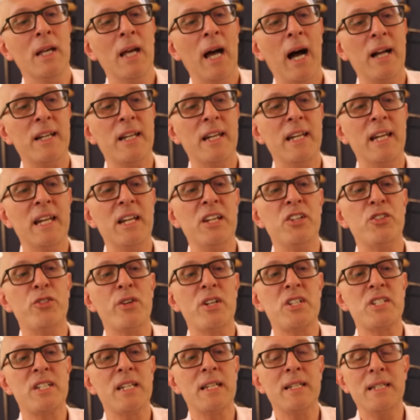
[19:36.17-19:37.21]
And an
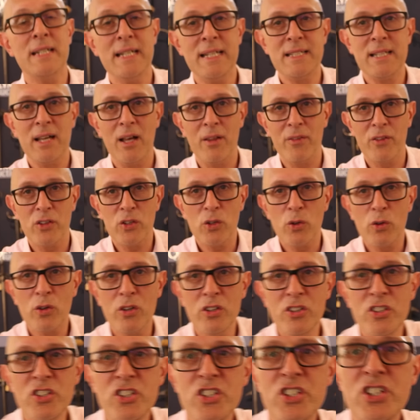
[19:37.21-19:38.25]
interesting detail that you
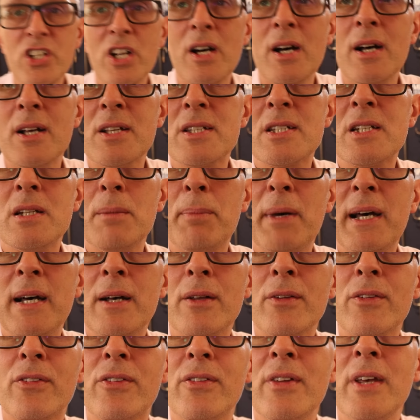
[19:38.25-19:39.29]
can just
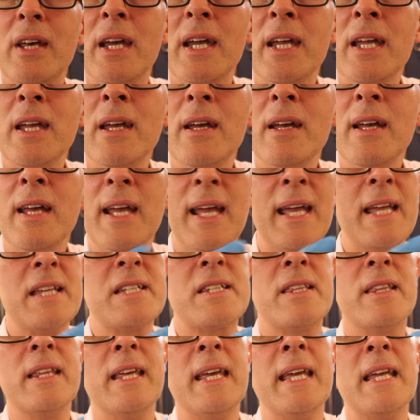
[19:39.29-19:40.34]
about see is
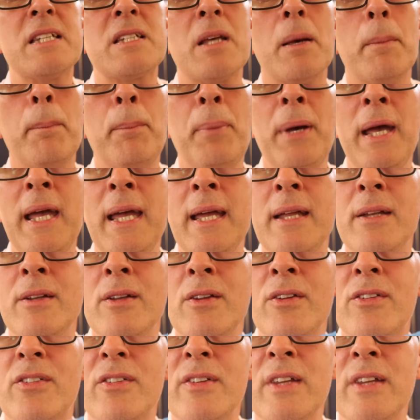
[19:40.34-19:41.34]
these pins,